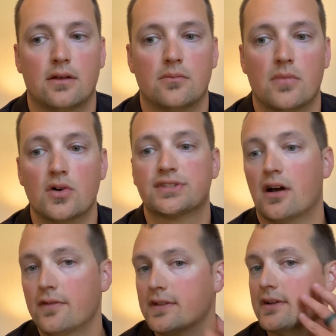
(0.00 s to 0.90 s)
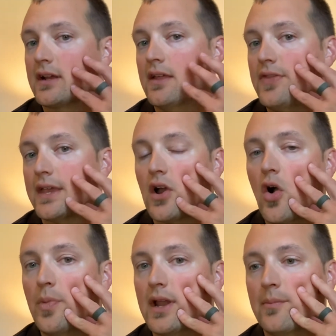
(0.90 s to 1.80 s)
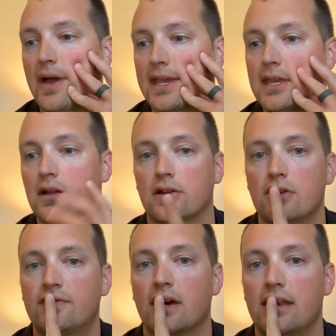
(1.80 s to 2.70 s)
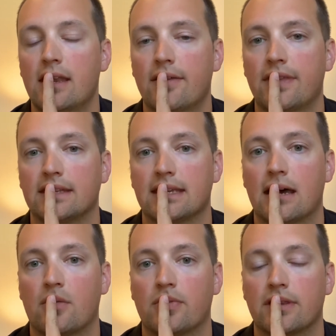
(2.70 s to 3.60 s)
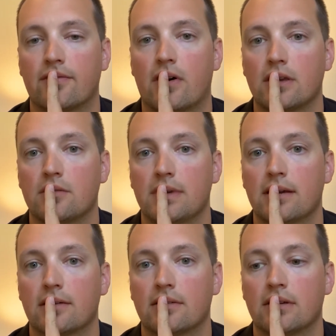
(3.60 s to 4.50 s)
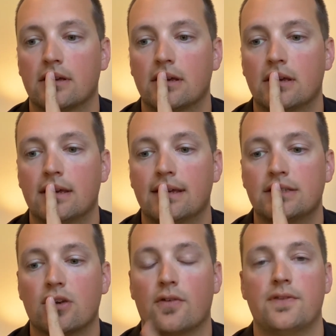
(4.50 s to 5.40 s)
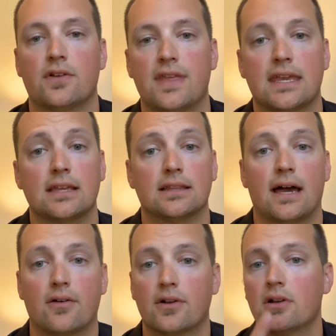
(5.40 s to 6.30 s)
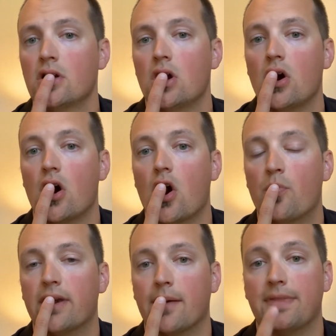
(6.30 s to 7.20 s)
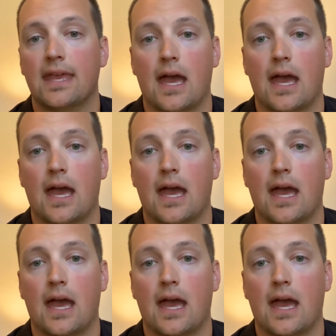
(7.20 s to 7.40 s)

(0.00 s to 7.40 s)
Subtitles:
Most often they're going to think open up back here. You've done nothing to help with the volume here. So if you're thinking louder, open up the